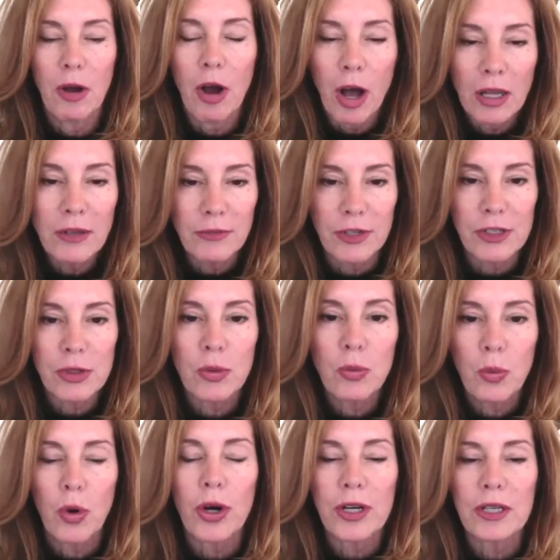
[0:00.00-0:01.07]
all of us who
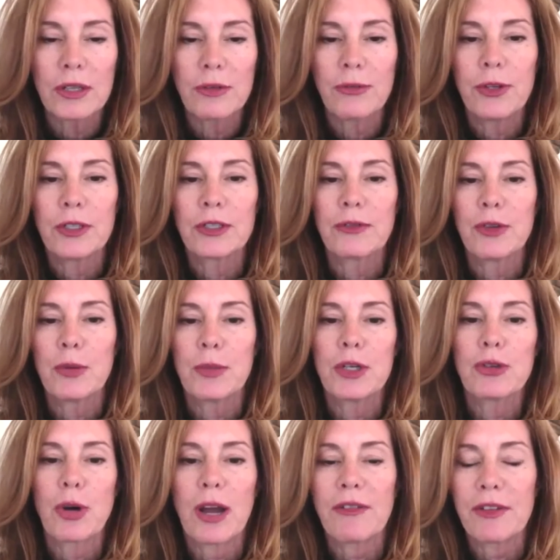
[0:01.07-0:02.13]
work in the field of
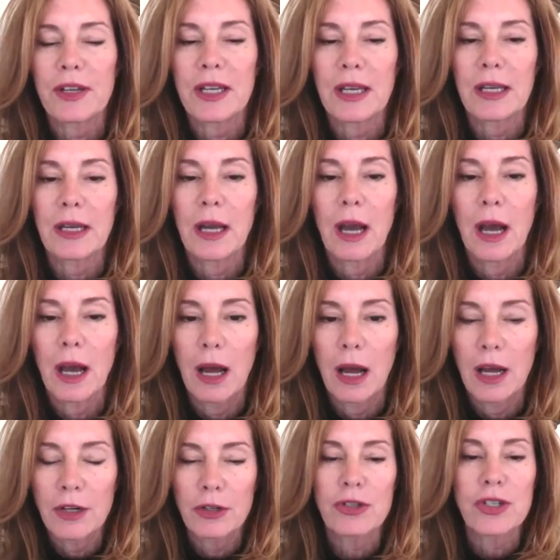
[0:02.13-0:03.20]
human trafficking
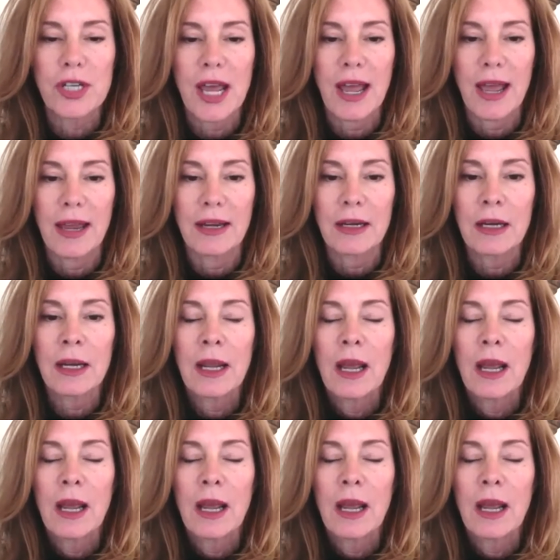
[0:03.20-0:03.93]
understand,